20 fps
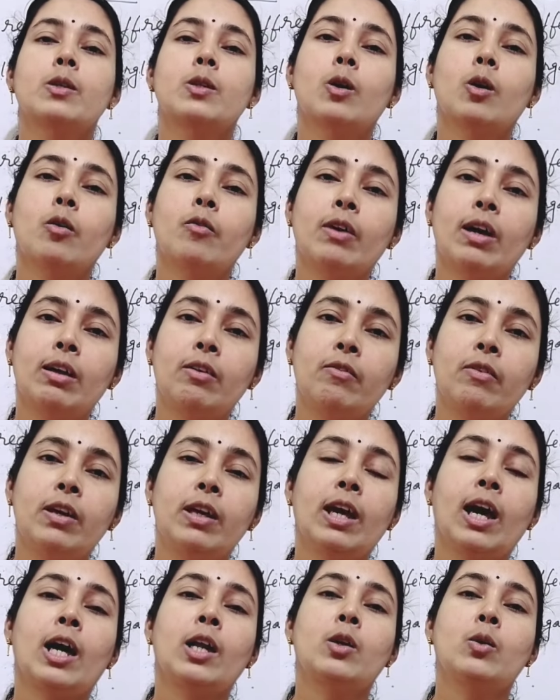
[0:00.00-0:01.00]
So when
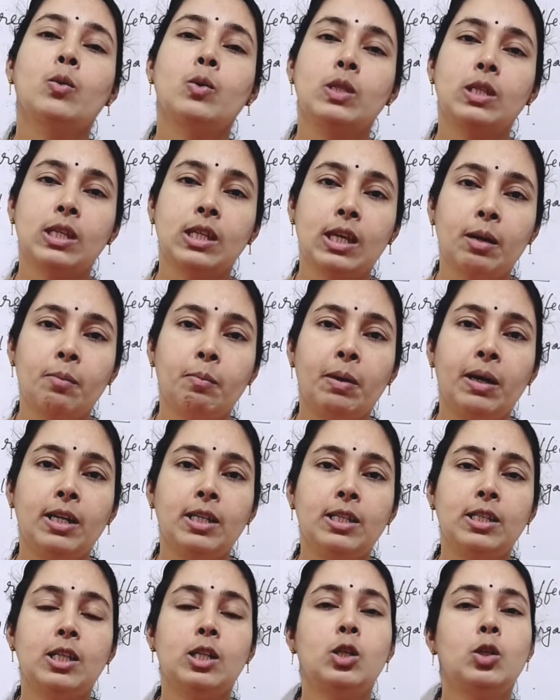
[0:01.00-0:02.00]
we are using a
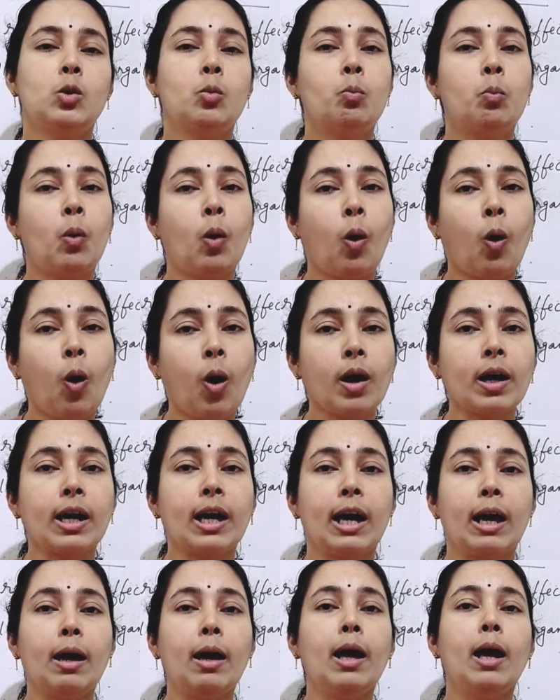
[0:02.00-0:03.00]
medicine to
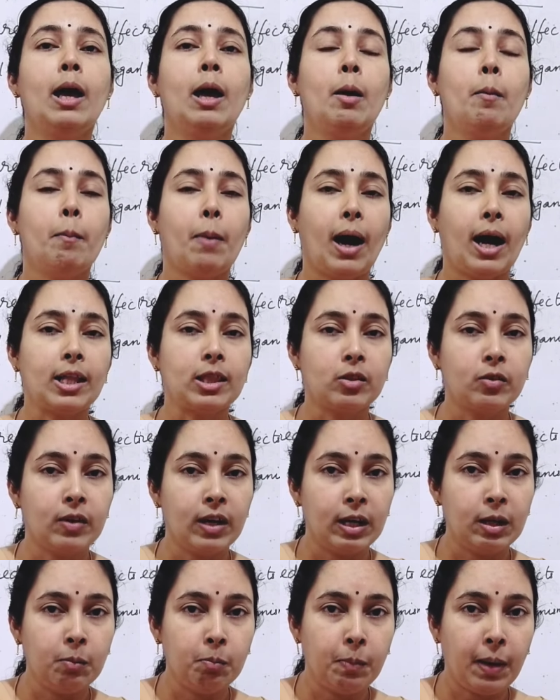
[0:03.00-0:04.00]
block a
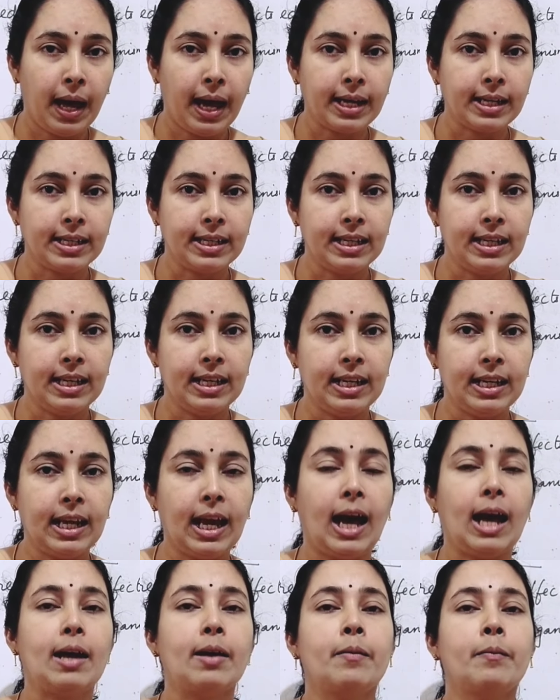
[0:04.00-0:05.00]
pathway in
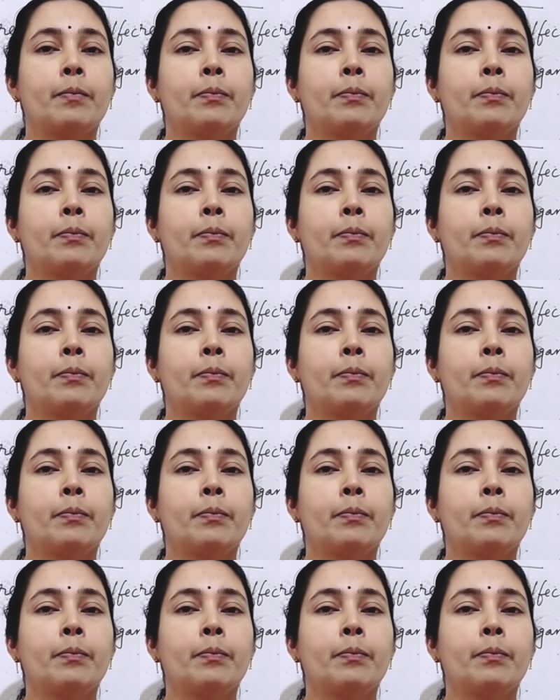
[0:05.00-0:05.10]
bacteria,